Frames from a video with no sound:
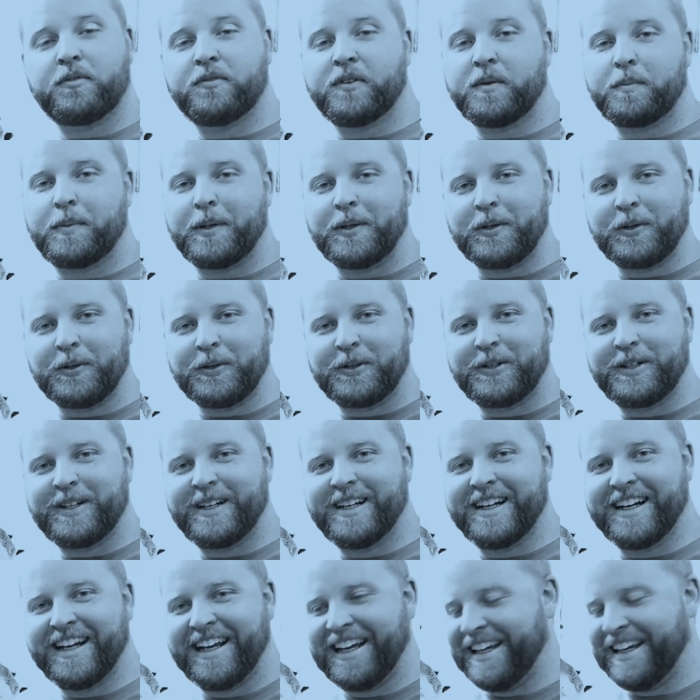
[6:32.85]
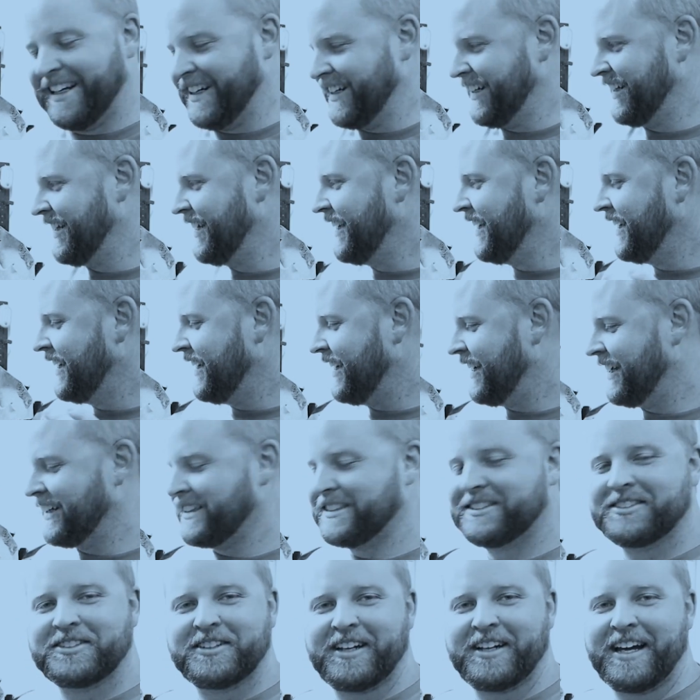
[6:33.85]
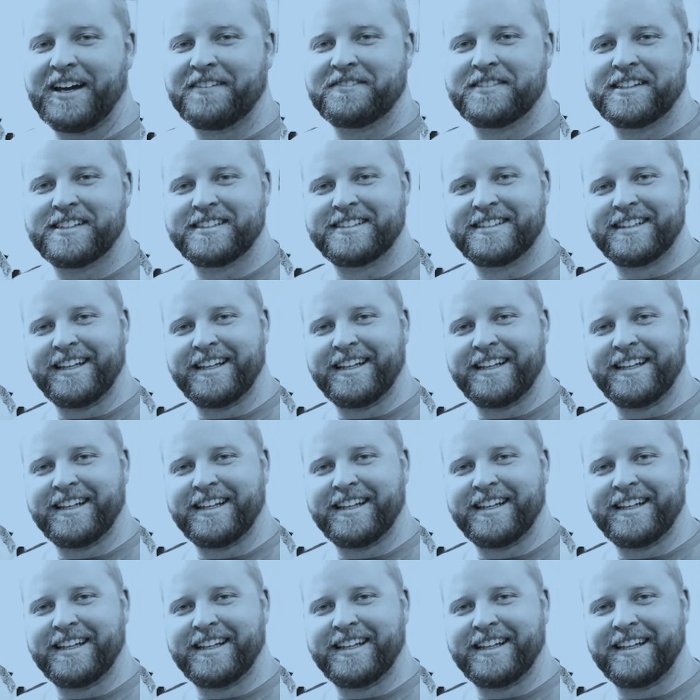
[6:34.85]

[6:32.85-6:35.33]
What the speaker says: a flippin' hoarder and I still have this